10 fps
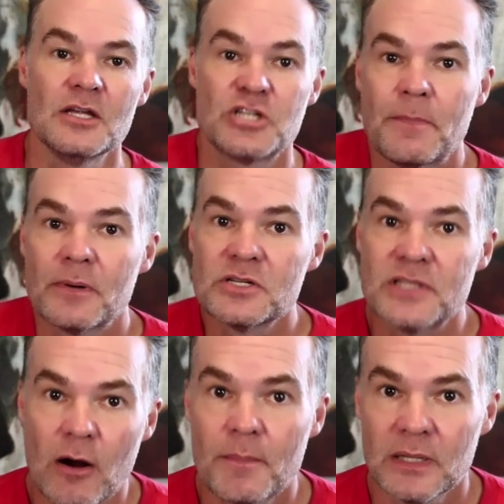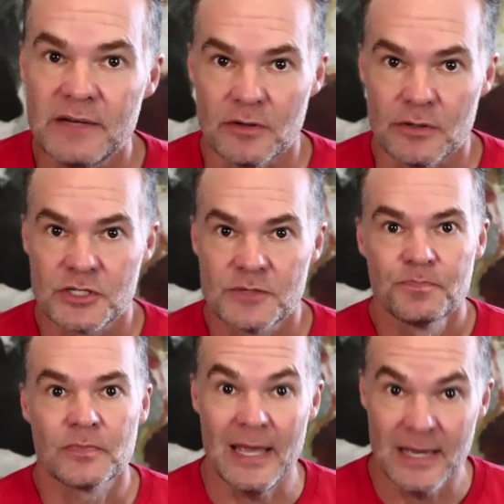Shapers, they are believers,
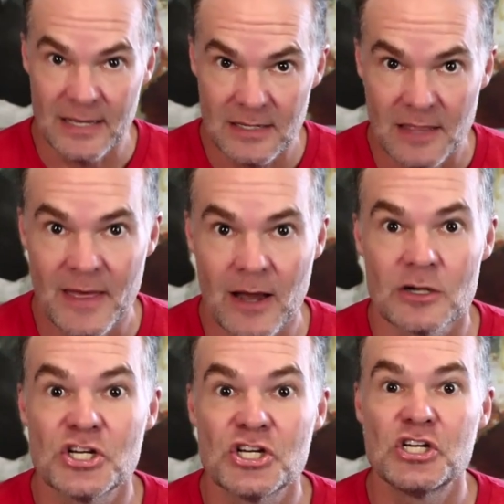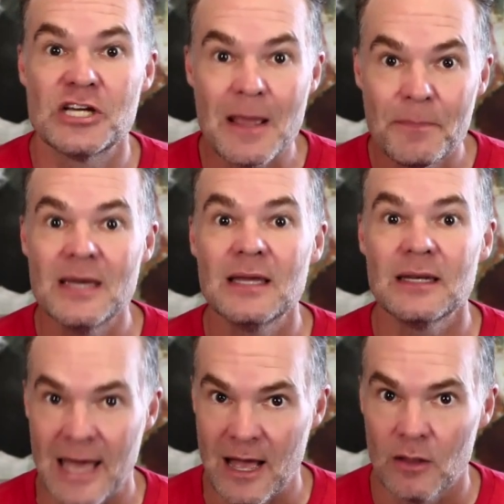and they are
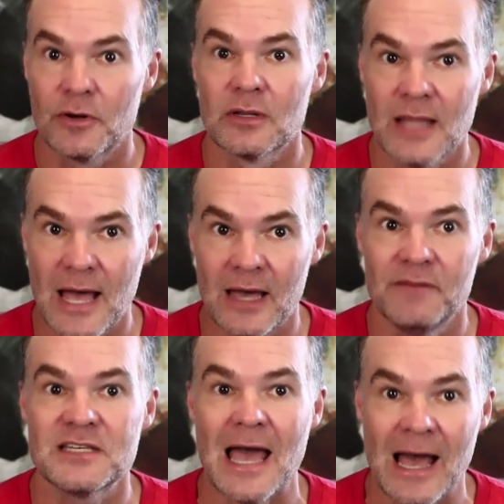shaping now their lives